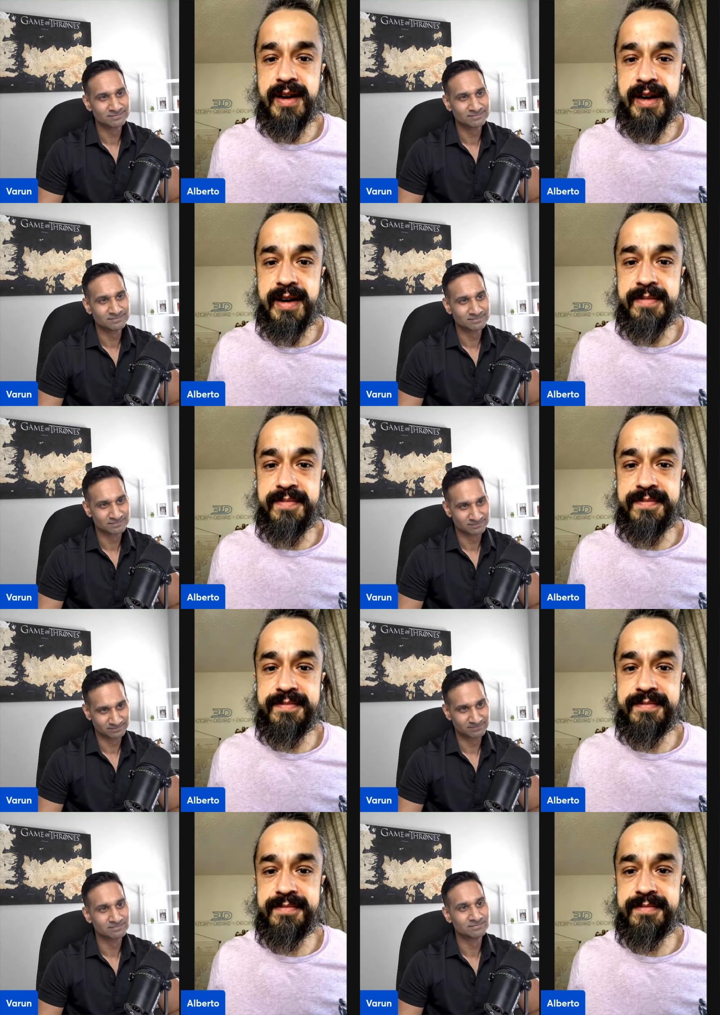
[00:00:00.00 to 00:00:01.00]
Speaker 1: um,
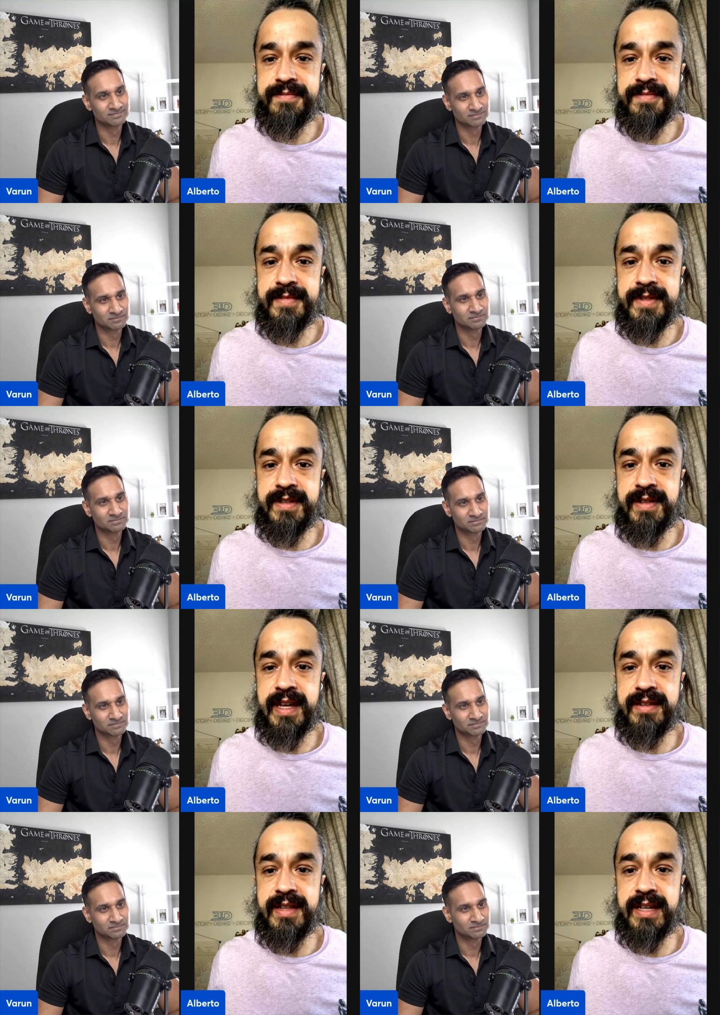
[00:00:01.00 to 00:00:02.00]
so
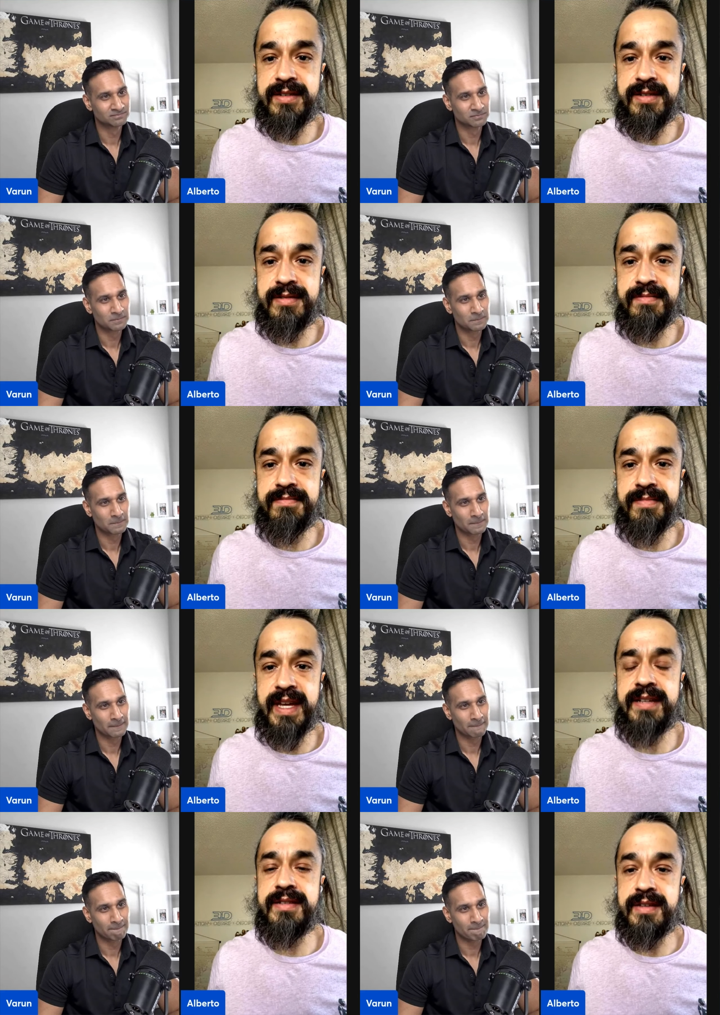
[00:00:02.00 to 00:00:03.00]
that that's
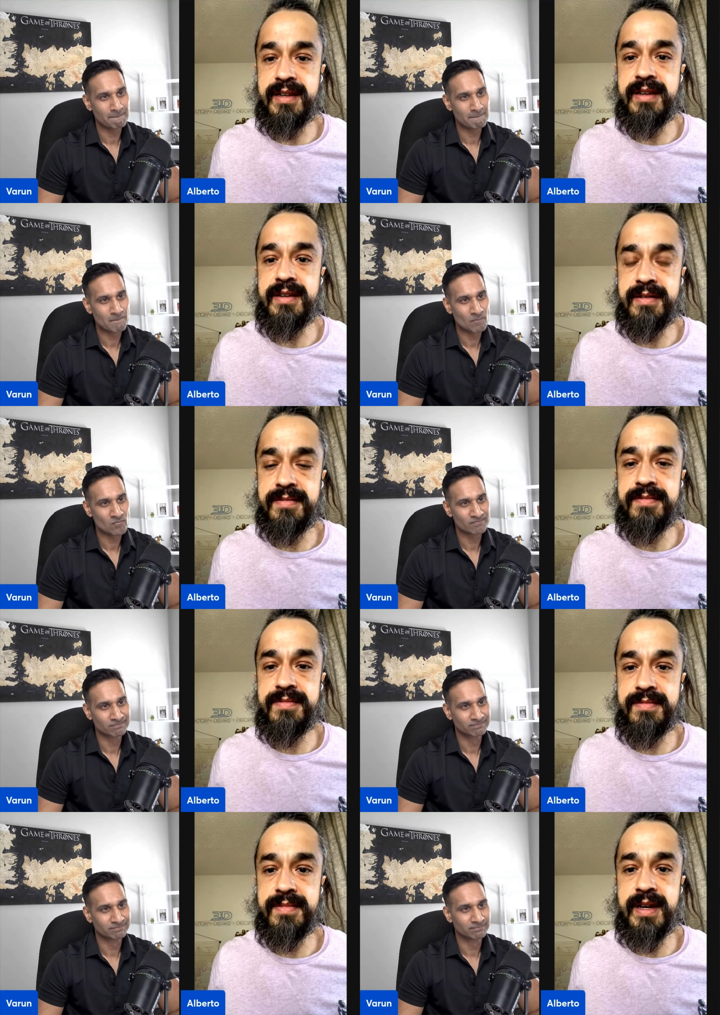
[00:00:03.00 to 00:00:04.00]
that's the key
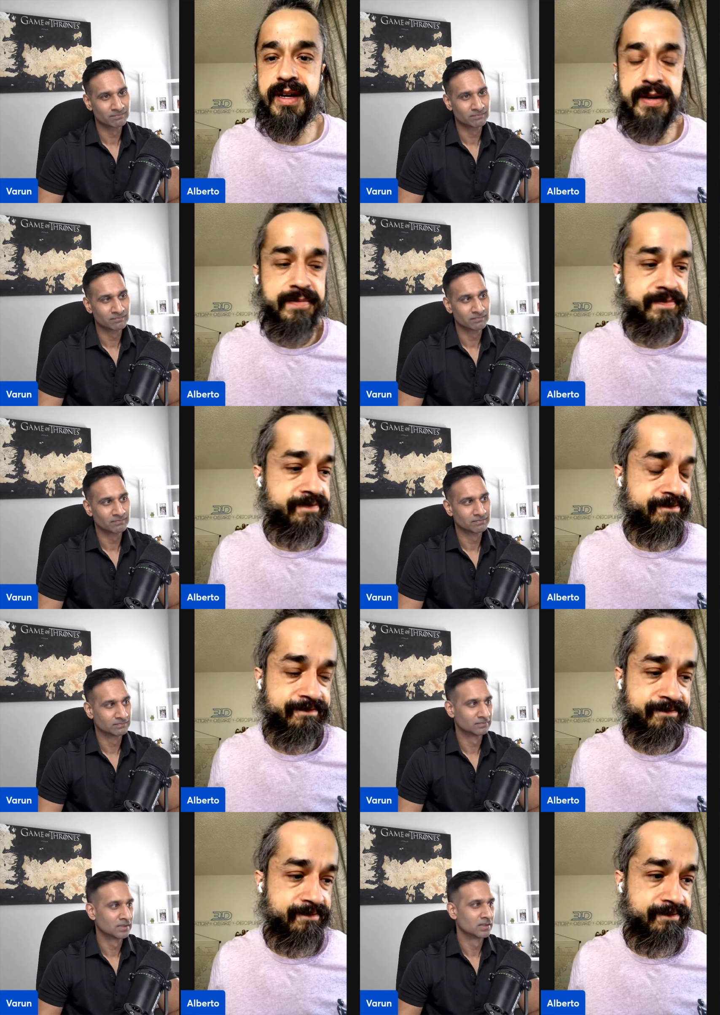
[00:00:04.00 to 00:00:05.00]
um,
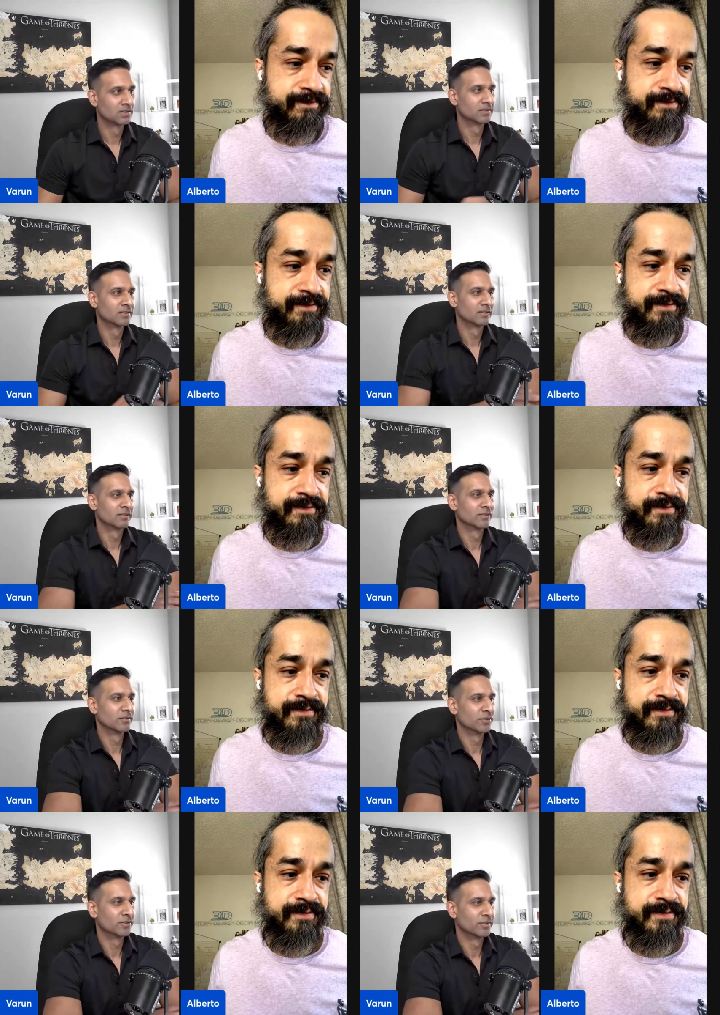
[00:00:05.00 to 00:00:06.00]

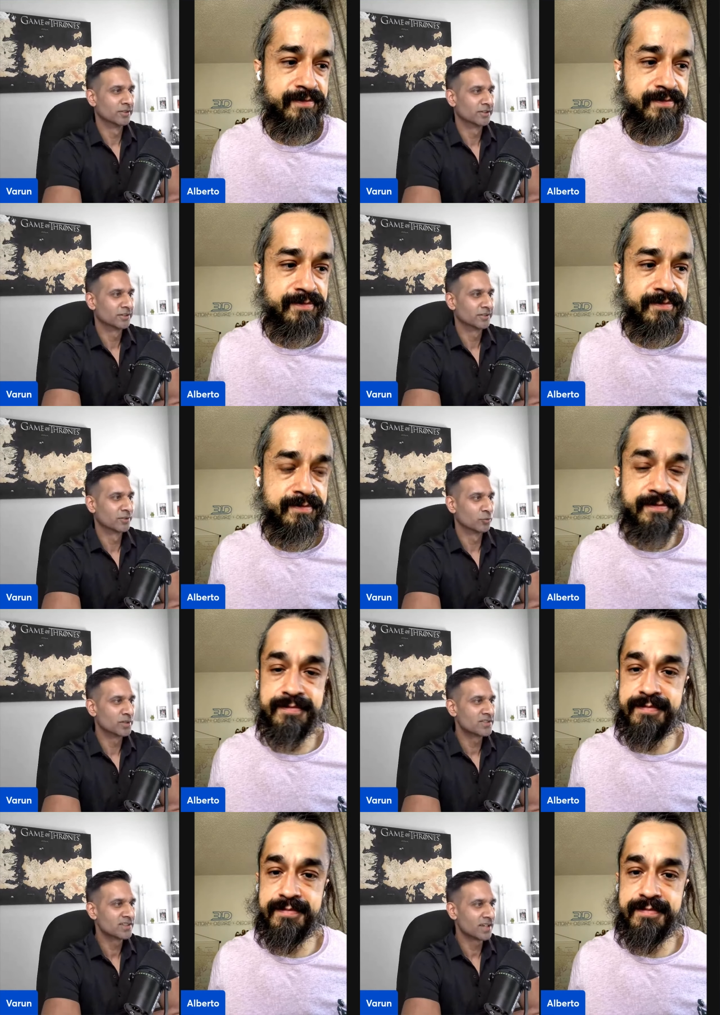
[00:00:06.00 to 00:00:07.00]
Speaker 2: the the
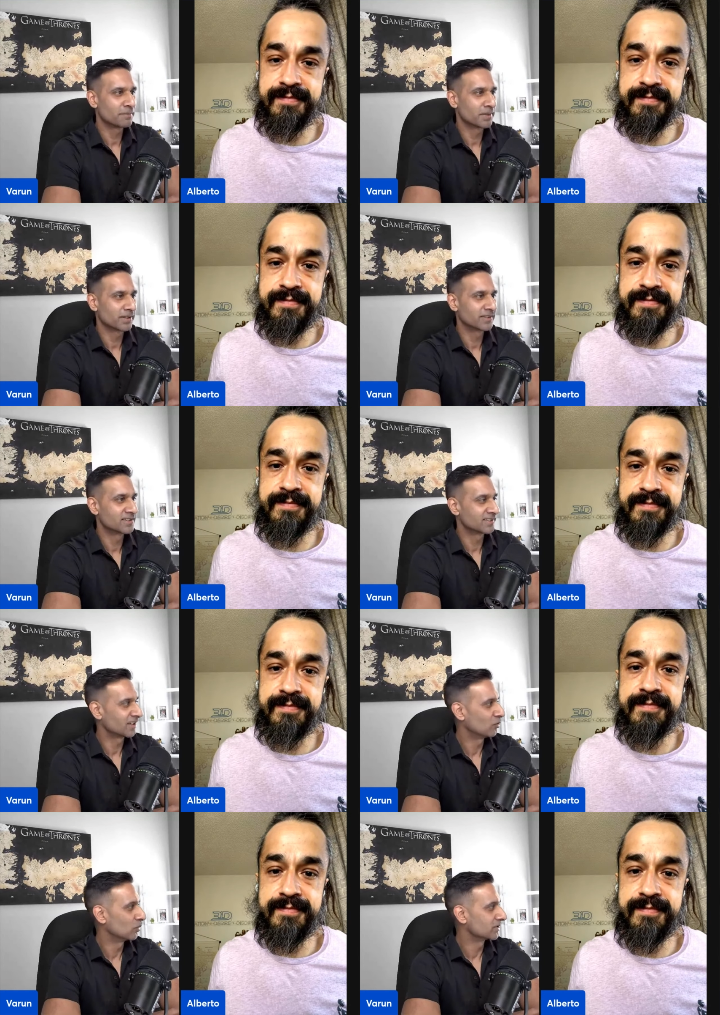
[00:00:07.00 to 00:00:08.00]
reason I picked this
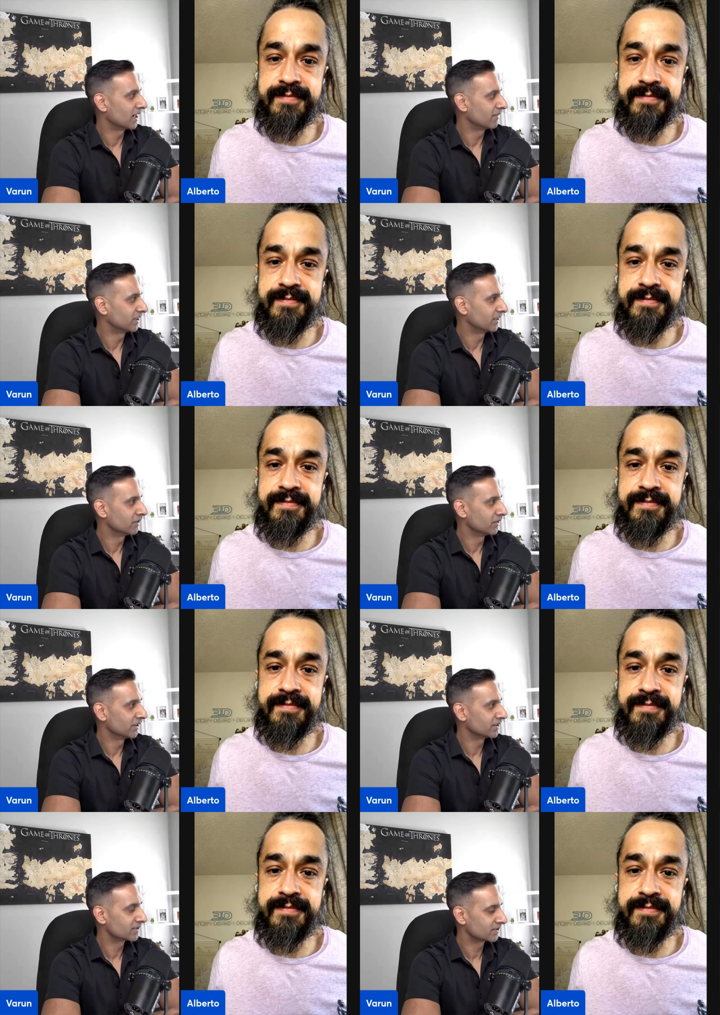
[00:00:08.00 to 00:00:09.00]
out was I've given
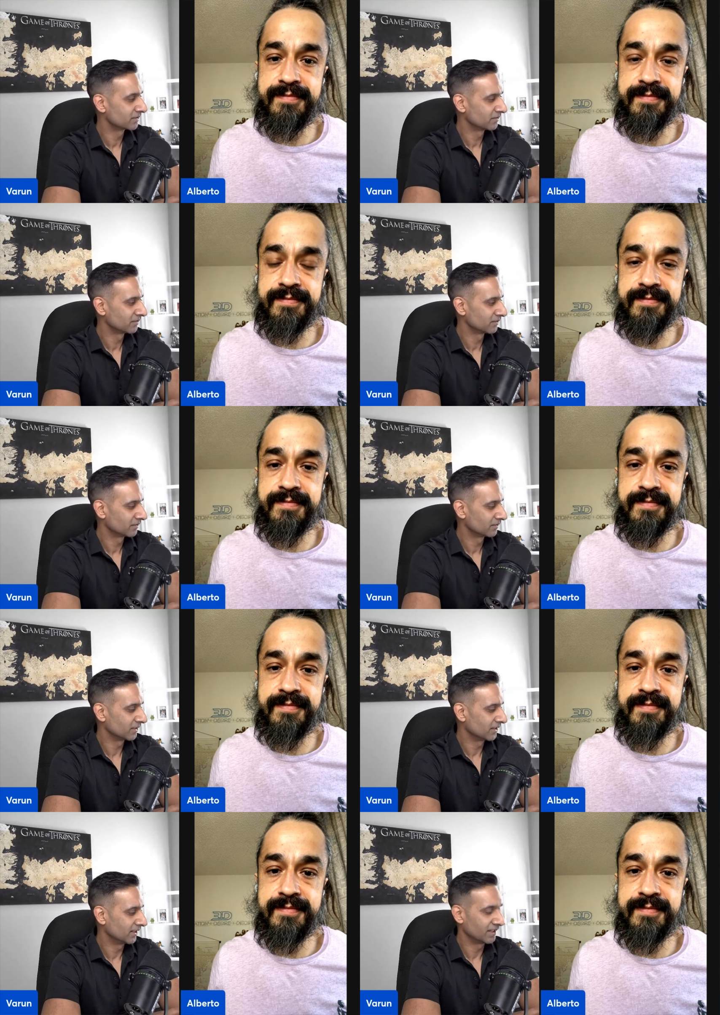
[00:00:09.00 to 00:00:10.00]
this
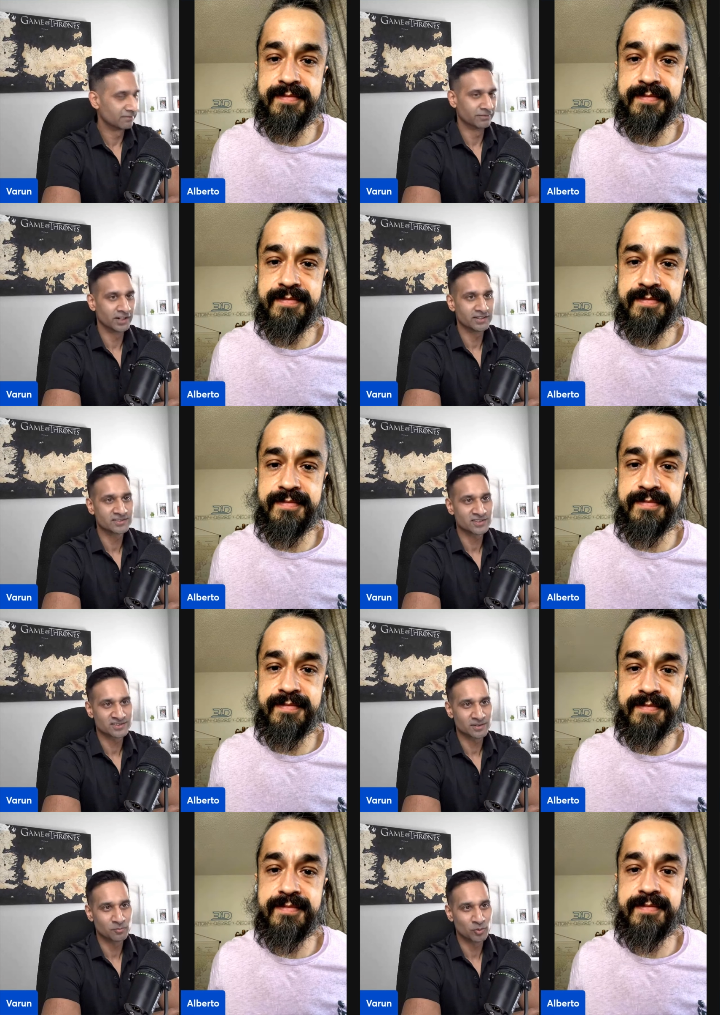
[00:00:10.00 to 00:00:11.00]
uh, advice to
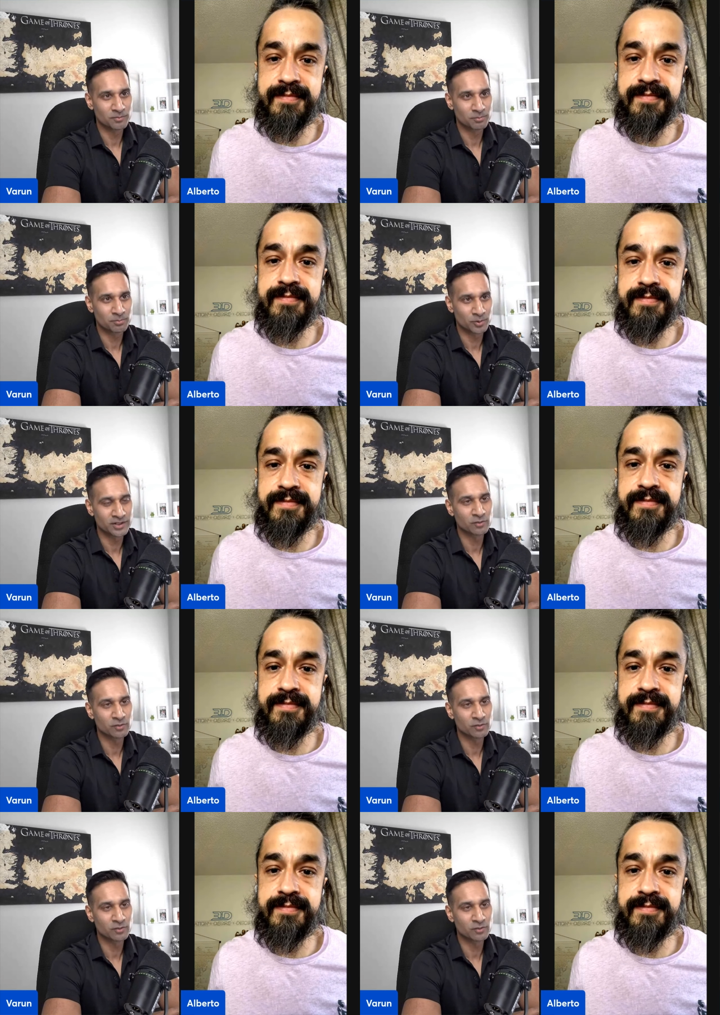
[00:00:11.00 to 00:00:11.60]
someone pretty